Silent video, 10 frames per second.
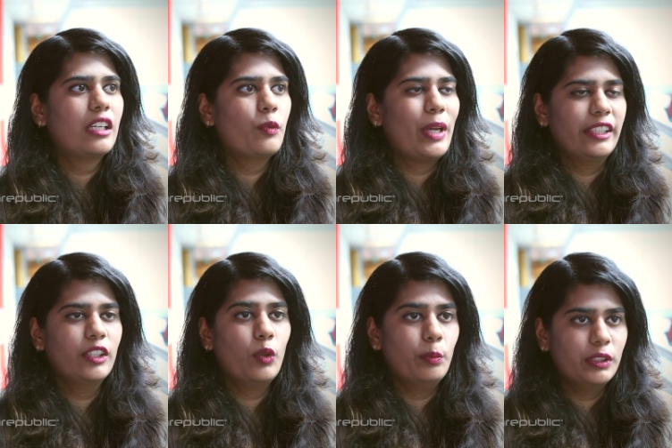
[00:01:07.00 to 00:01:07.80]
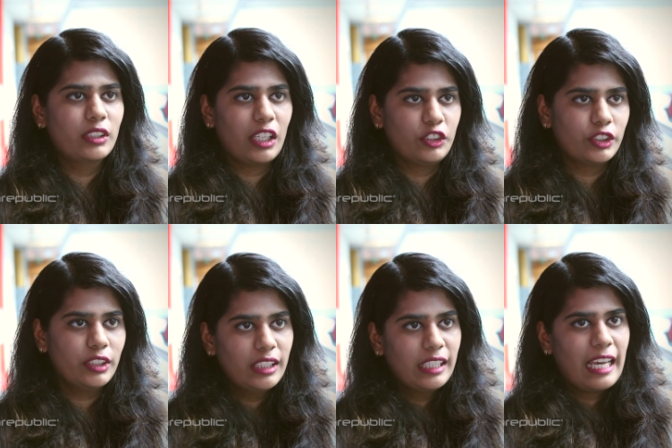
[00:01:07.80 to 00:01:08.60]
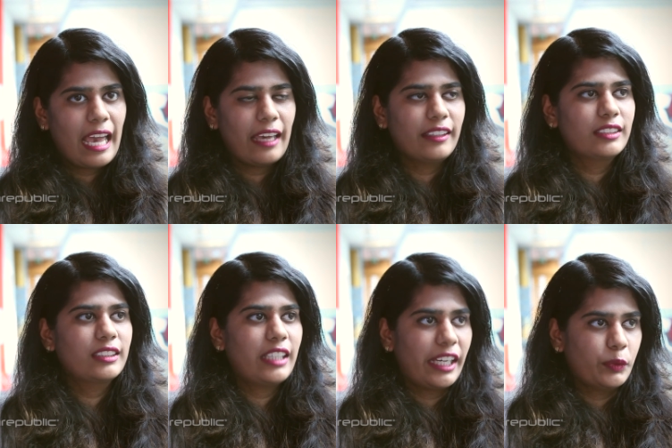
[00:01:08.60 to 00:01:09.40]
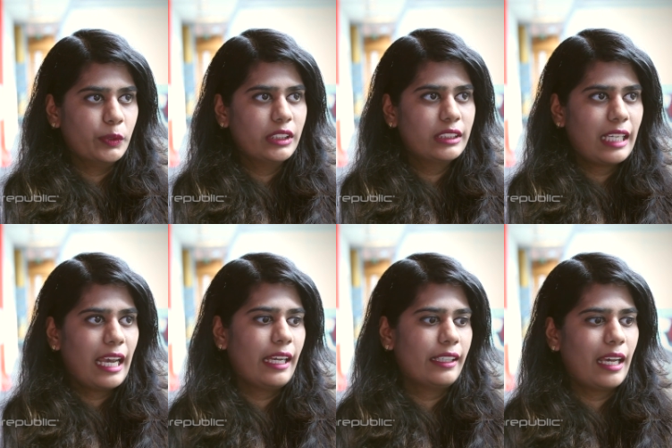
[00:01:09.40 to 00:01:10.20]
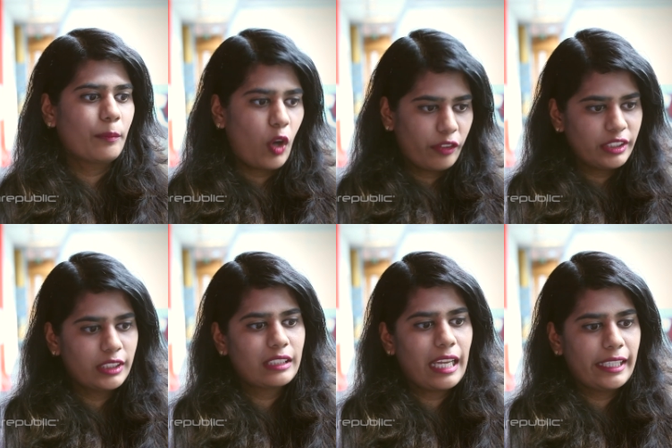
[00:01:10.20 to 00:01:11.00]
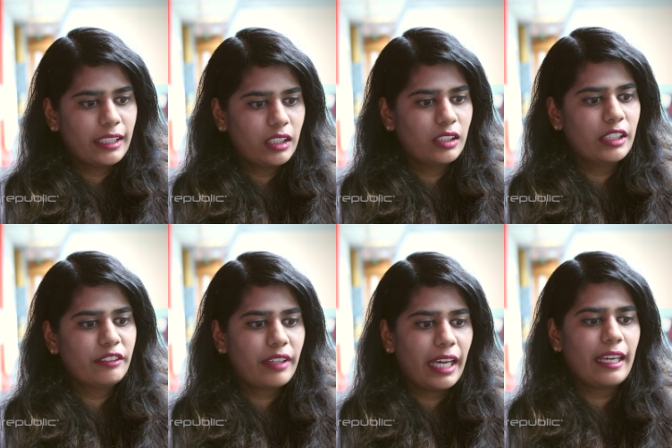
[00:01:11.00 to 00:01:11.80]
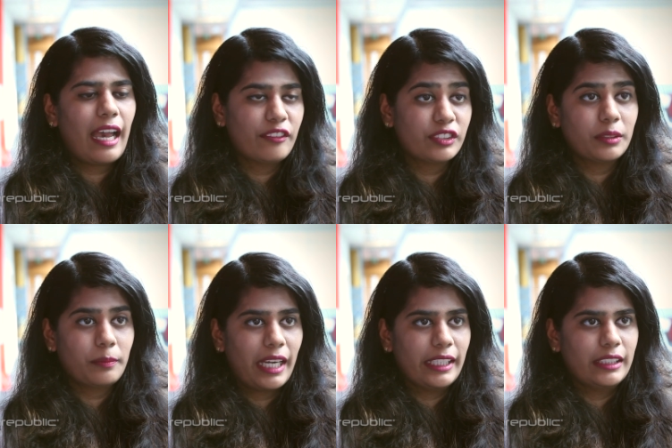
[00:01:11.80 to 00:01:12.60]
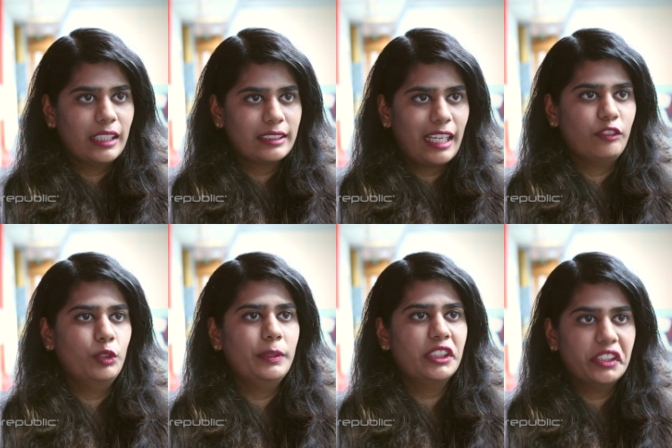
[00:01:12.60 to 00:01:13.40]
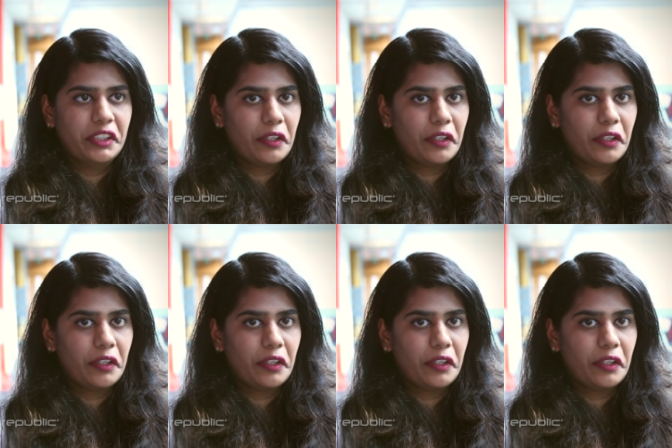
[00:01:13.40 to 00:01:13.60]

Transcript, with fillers: a very open culture and it's diverse and I'm confident like uh, if I have some ideas, I would be heard